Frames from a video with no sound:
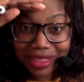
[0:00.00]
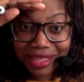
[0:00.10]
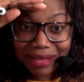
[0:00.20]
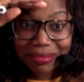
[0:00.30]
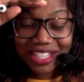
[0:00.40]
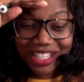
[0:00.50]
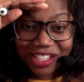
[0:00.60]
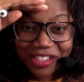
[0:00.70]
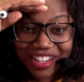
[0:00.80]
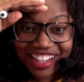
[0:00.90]
them to
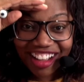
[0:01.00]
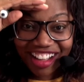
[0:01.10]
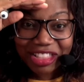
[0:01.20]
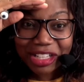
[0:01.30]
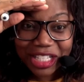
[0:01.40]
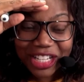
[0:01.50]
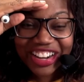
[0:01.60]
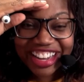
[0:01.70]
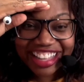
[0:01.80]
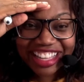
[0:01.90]
do it on the
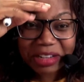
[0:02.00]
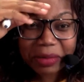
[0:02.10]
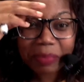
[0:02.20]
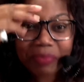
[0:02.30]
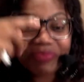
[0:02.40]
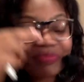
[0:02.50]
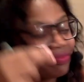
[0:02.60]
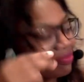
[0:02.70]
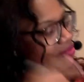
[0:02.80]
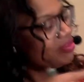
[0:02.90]
screen.
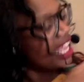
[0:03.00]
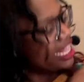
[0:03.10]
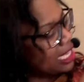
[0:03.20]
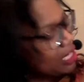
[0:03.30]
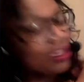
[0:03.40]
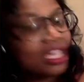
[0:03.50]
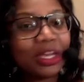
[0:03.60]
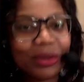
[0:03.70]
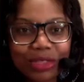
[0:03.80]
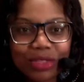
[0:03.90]
And then you can
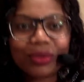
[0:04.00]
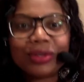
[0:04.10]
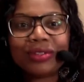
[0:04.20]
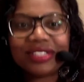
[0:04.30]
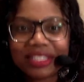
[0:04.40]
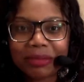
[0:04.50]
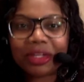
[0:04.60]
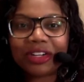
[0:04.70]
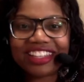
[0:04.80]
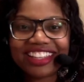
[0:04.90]
go through
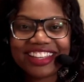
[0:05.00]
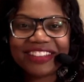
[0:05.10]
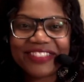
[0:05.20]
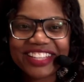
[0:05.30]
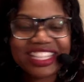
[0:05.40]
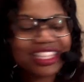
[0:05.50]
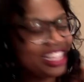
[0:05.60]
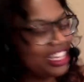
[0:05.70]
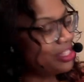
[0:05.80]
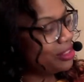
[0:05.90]
similarly with
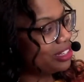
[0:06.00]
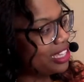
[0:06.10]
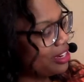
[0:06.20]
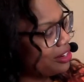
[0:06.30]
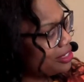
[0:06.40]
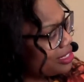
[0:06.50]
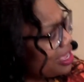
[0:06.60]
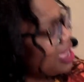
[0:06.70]
the other letters.